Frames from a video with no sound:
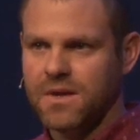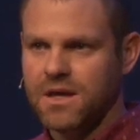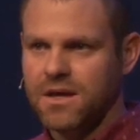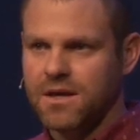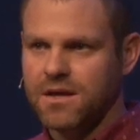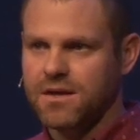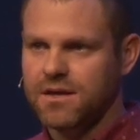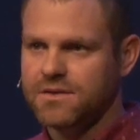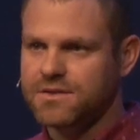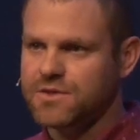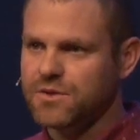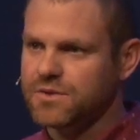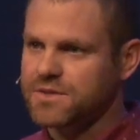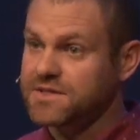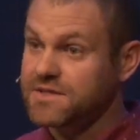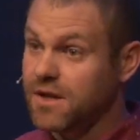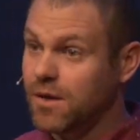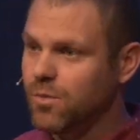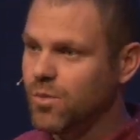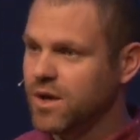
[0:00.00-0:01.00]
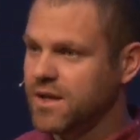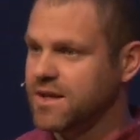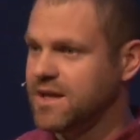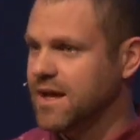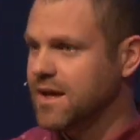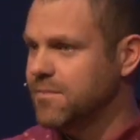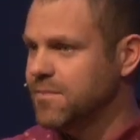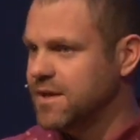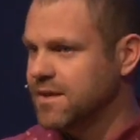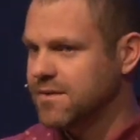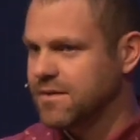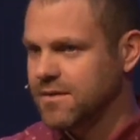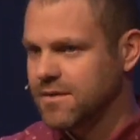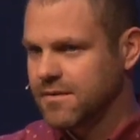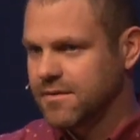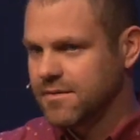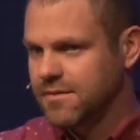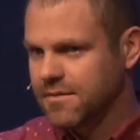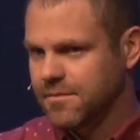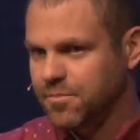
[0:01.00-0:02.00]
And so someone gave me
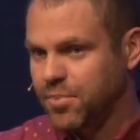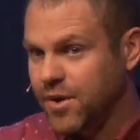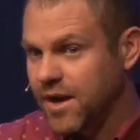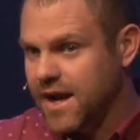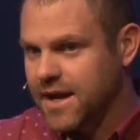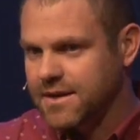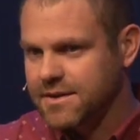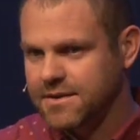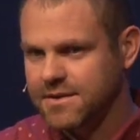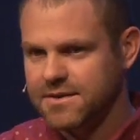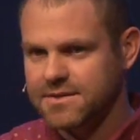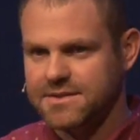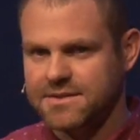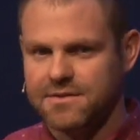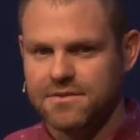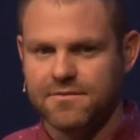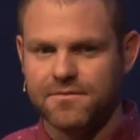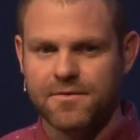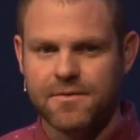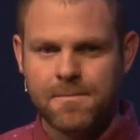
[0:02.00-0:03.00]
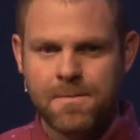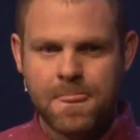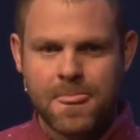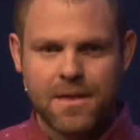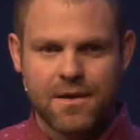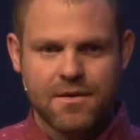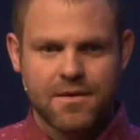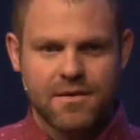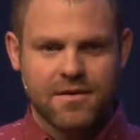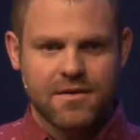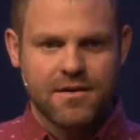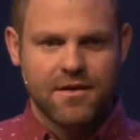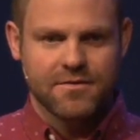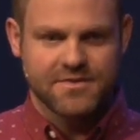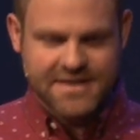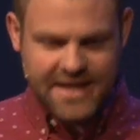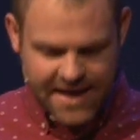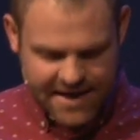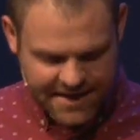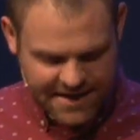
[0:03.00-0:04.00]
the, the practice of, of
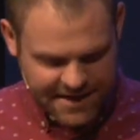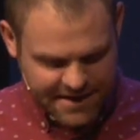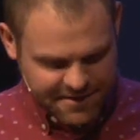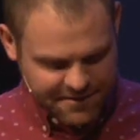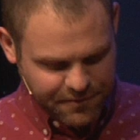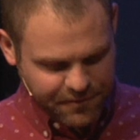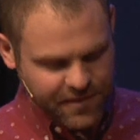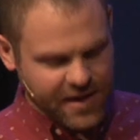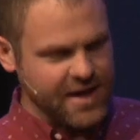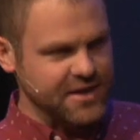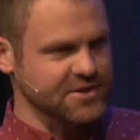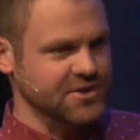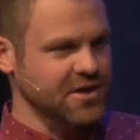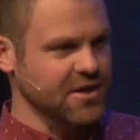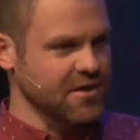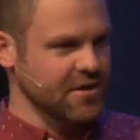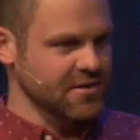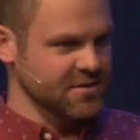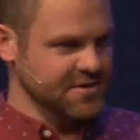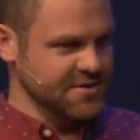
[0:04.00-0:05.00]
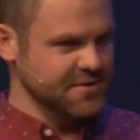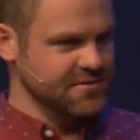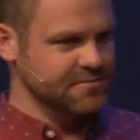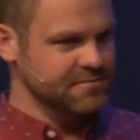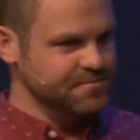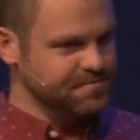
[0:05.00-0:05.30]
taking flashcards